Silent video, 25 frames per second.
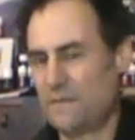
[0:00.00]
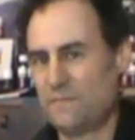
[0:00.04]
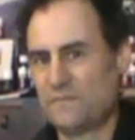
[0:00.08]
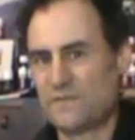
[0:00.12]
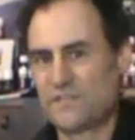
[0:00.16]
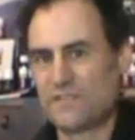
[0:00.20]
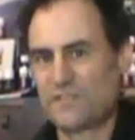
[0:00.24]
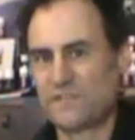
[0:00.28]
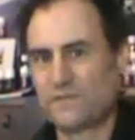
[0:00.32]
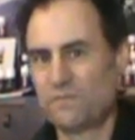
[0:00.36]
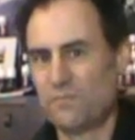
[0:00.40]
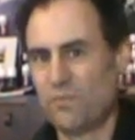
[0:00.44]

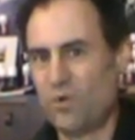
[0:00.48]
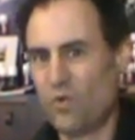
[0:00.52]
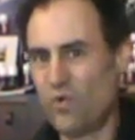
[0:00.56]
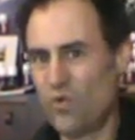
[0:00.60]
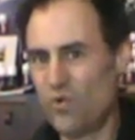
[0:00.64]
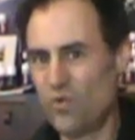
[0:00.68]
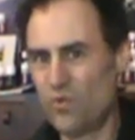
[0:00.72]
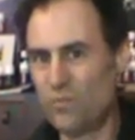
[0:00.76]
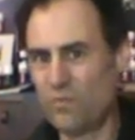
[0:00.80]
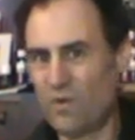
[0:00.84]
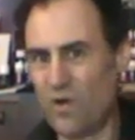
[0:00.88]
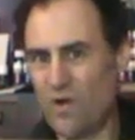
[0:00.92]

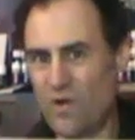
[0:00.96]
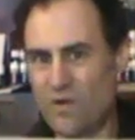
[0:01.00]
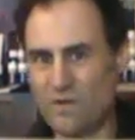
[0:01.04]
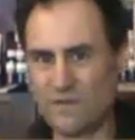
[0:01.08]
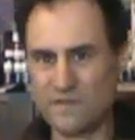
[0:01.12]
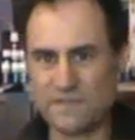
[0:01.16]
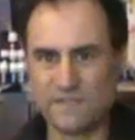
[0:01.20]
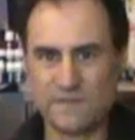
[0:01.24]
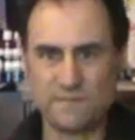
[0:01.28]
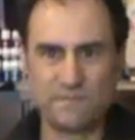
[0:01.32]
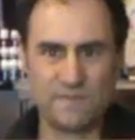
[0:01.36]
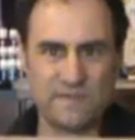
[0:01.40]
small
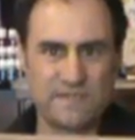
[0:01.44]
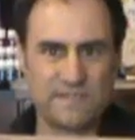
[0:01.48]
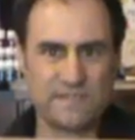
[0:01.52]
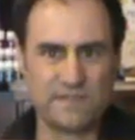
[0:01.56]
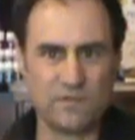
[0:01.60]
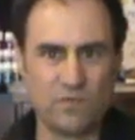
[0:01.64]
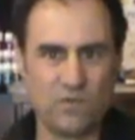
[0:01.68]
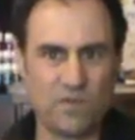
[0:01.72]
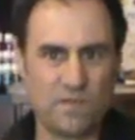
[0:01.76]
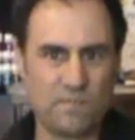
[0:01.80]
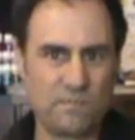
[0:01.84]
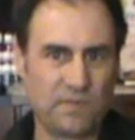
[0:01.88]
box, but
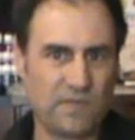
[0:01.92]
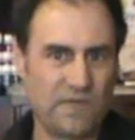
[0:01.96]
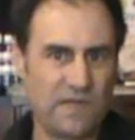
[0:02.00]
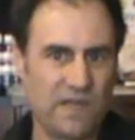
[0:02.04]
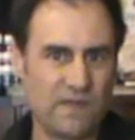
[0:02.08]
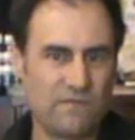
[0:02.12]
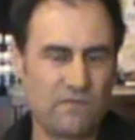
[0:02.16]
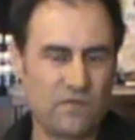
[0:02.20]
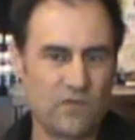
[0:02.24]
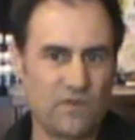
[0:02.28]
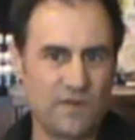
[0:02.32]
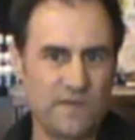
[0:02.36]
still with
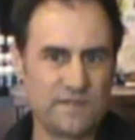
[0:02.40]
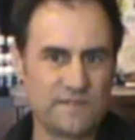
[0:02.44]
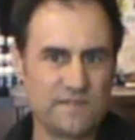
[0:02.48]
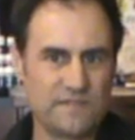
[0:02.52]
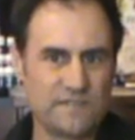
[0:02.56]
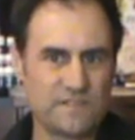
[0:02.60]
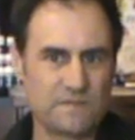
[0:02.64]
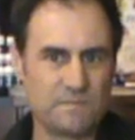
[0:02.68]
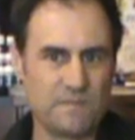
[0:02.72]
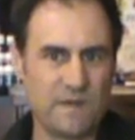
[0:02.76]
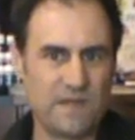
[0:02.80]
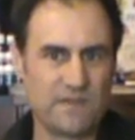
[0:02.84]
plenty of goodies
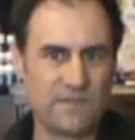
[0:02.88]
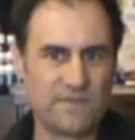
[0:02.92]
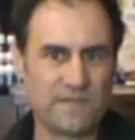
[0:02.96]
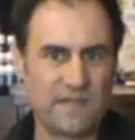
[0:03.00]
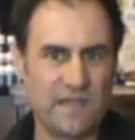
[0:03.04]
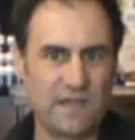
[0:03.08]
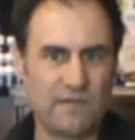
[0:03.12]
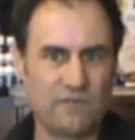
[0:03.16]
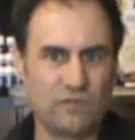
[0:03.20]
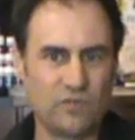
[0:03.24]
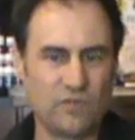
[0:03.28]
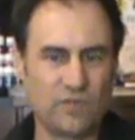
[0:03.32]
this month to
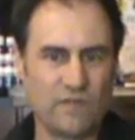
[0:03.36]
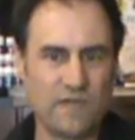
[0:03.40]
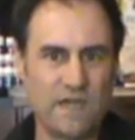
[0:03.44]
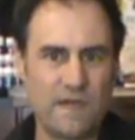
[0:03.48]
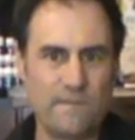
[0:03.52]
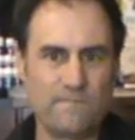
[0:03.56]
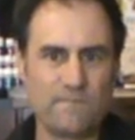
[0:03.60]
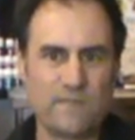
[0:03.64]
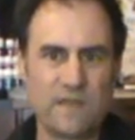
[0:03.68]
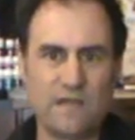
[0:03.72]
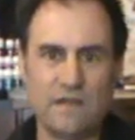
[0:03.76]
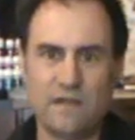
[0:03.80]
have a look
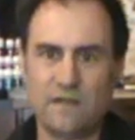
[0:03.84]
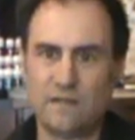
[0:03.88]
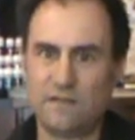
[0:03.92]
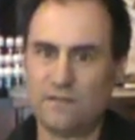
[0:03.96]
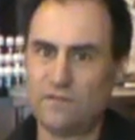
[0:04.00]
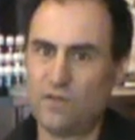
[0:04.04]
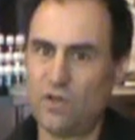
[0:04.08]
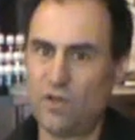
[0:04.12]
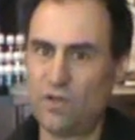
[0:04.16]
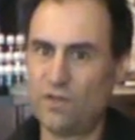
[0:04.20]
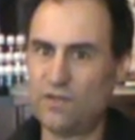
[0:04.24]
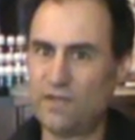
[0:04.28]
at.
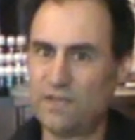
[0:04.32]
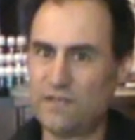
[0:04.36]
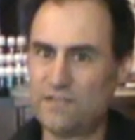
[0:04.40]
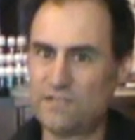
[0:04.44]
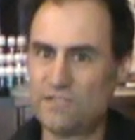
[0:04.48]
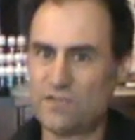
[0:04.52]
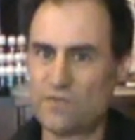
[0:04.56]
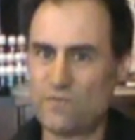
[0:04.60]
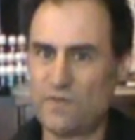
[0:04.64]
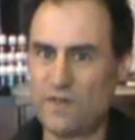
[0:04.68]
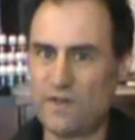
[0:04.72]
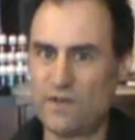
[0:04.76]
No
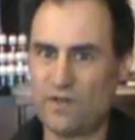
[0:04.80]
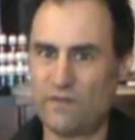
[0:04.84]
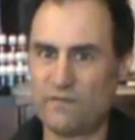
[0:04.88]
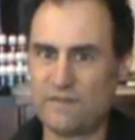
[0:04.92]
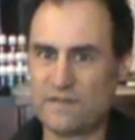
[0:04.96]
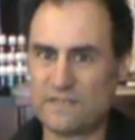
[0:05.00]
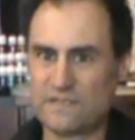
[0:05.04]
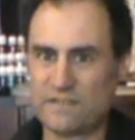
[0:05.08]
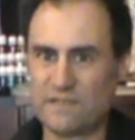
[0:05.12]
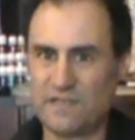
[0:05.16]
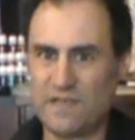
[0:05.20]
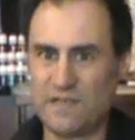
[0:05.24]
Ningxia Red,
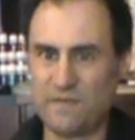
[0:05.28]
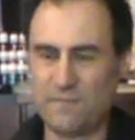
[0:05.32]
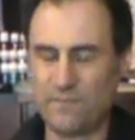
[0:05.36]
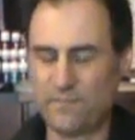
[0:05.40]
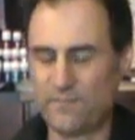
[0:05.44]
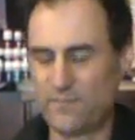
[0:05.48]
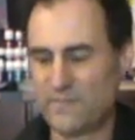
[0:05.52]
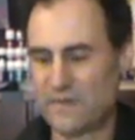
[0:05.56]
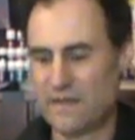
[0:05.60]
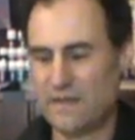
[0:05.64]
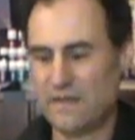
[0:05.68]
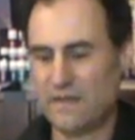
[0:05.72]
obviously.
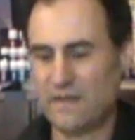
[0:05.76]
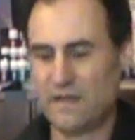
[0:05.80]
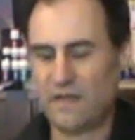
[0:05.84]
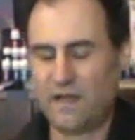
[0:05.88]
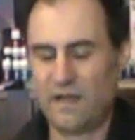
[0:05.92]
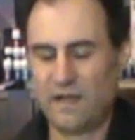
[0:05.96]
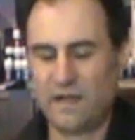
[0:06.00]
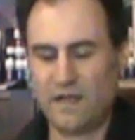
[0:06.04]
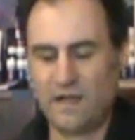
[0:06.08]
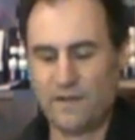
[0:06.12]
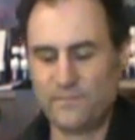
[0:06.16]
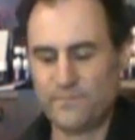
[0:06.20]

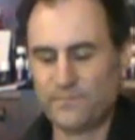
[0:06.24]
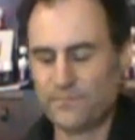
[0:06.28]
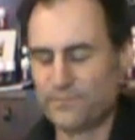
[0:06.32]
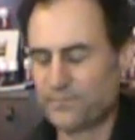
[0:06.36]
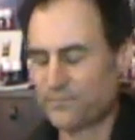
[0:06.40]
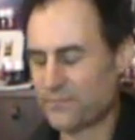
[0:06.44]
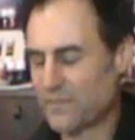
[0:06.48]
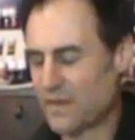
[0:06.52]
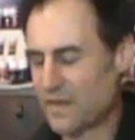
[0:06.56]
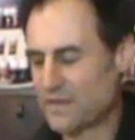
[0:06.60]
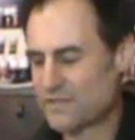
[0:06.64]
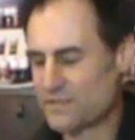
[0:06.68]
So
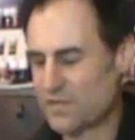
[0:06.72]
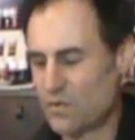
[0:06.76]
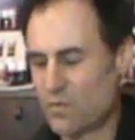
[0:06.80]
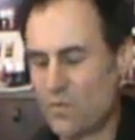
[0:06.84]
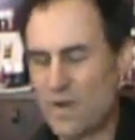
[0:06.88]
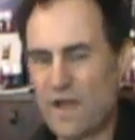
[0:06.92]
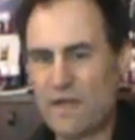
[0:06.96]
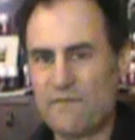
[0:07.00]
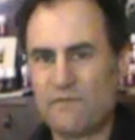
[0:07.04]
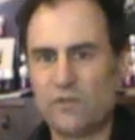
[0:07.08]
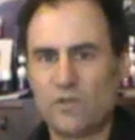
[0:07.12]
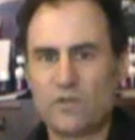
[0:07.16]

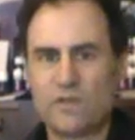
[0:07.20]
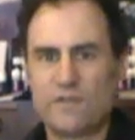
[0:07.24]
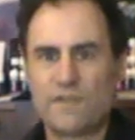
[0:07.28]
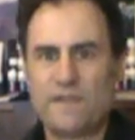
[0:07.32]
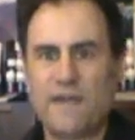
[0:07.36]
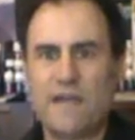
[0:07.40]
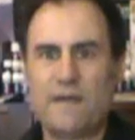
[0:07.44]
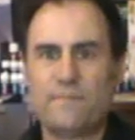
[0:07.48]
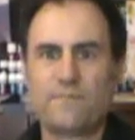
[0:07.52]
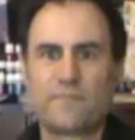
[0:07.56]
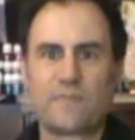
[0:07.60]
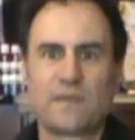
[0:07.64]
we'll have a look at
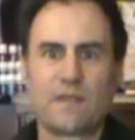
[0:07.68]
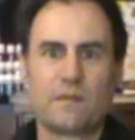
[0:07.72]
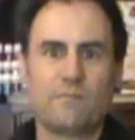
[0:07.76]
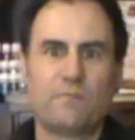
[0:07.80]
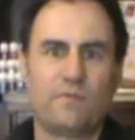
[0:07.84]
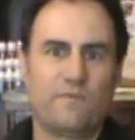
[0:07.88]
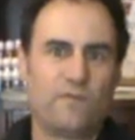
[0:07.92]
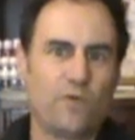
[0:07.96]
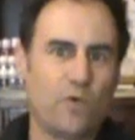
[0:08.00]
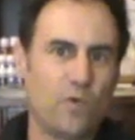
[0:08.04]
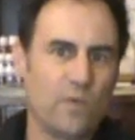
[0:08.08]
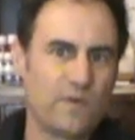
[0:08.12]
that.
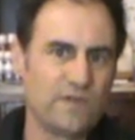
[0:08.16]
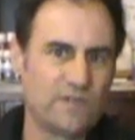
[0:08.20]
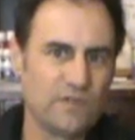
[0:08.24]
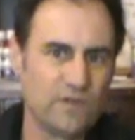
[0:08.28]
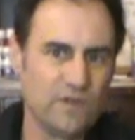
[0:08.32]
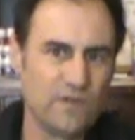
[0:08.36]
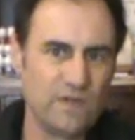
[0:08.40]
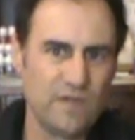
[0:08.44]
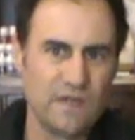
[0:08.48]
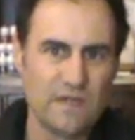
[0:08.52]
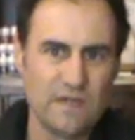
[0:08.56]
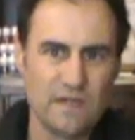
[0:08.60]
Before we
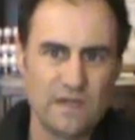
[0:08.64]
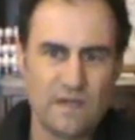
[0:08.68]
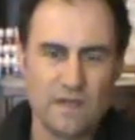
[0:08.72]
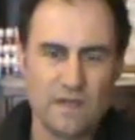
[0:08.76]
do,